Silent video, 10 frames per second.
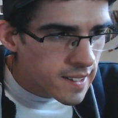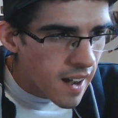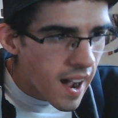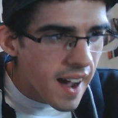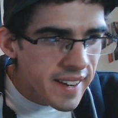
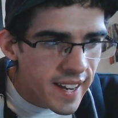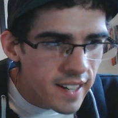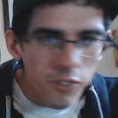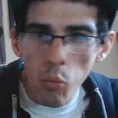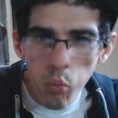I can't,
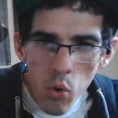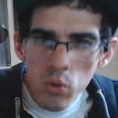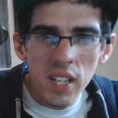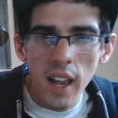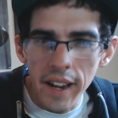the
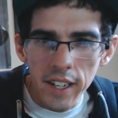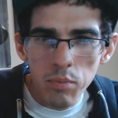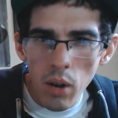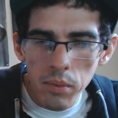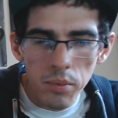Wu-Tang is
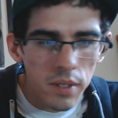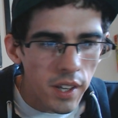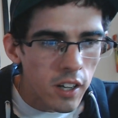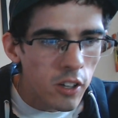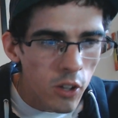probably the
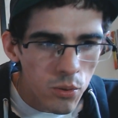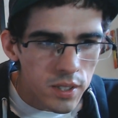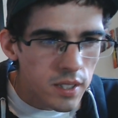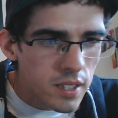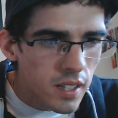
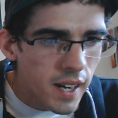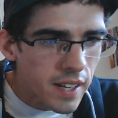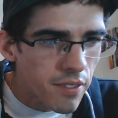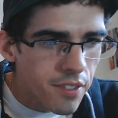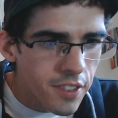closest that I could
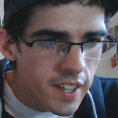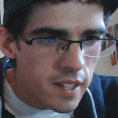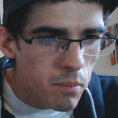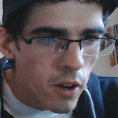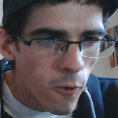think
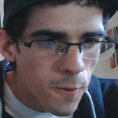about,